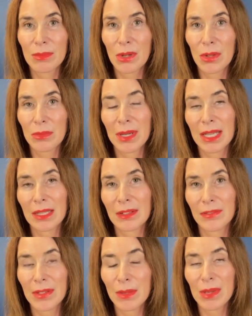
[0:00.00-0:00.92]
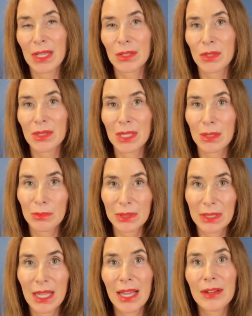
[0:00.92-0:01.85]
both male and female, you need
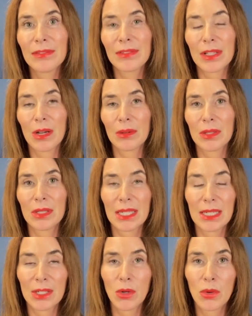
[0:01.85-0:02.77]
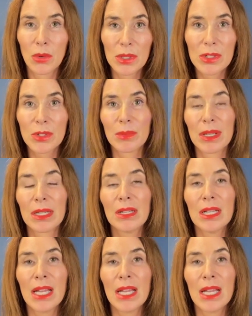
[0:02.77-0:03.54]
blood flow, you need engorgement.